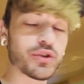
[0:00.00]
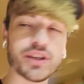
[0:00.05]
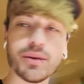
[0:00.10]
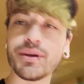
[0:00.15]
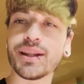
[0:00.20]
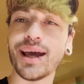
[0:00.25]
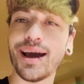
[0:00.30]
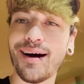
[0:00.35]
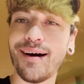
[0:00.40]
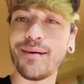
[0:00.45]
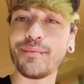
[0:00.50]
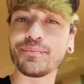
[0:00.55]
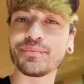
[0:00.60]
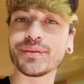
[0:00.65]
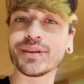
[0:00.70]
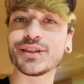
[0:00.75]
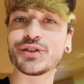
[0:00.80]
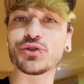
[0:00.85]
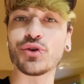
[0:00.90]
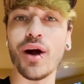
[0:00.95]
some of that up,
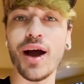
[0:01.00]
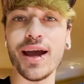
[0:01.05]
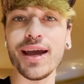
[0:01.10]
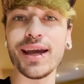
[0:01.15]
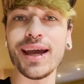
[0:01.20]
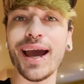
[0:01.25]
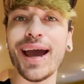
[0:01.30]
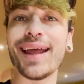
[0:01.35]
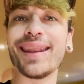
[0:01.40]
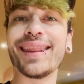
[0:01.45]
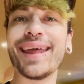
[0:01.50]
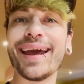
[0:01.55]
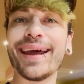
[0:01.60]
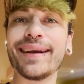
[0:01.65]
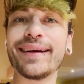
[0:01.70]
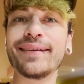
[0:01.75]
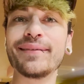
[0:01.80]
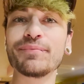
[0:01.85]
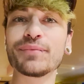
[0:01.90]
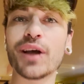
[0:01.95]
try it, and
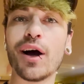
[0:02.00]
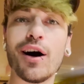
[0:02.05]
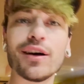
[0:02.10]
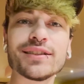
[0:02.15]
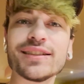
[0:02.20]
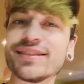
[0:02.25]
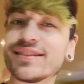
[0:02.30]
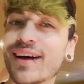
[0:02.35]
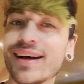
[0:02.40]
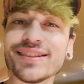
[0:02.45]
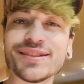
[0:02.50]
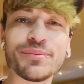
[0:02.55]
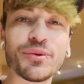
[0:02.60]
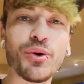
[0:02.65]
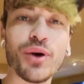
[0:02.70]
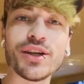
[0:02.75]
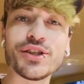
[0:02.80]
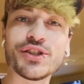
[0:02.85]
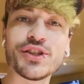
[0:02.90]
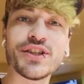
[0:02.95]
then ask these guys some
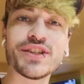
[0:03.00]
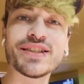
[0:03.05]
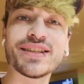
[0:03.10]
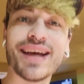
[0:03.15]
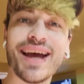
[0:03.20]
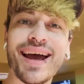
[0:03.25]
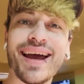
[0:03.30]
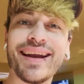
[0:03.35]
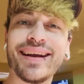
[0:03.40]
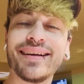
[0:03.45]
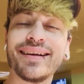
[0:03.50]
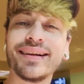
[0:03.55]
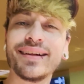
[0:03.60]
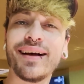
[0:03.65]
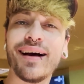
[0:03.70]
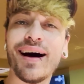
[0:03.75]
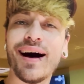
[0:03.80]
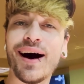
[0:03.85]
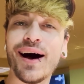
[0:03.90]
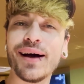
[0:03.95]
questions and
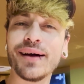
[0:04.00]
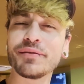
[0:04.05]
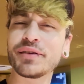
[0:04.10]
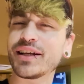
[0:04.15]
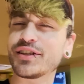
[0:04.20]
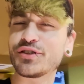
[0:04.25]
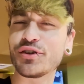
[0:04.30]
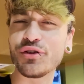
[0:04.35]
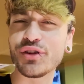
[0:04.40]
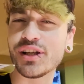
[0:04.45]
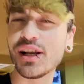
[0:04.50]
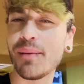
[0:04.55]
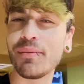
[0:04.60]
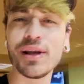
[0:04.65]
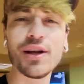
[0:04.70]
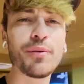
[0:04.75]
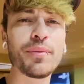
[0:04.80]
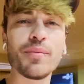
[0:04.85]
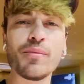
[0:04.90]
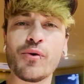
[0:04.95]
uh, get to know the club a
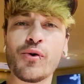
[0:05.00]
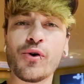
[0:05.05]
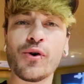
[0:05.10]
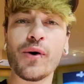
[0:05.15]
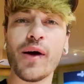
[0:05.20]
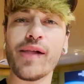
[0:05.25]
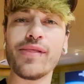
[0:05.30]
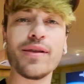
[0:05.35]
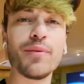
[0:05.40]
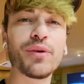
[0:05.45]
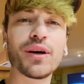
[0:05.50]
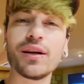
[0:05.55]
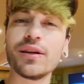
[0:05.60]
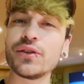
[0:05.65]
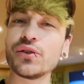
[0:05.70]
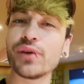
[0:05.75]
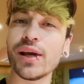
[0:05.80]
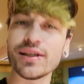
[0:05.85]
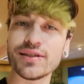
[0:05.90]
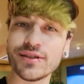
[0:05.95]
little bit more, and then we're gonna
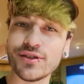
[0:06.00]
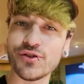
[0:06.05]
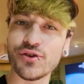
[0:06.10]
do guess the